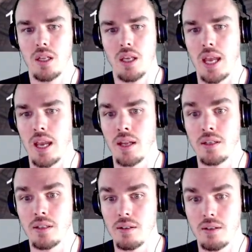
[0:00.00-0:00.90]

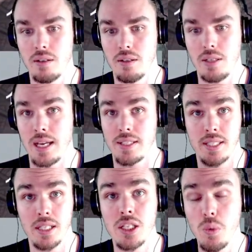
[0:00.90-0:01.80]
And at
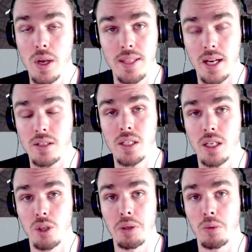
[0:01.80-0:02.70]
61,000
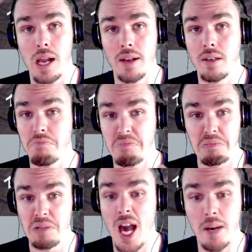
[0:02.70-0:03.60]
gil per run,
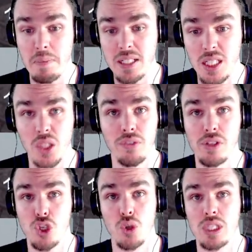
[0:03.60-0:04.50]
not a big deal if it
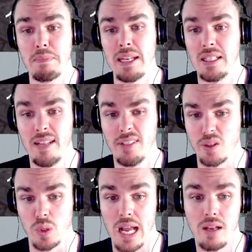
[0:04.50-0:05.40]
shows up in a leveling
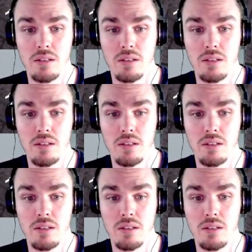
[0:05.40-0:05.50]
roulette.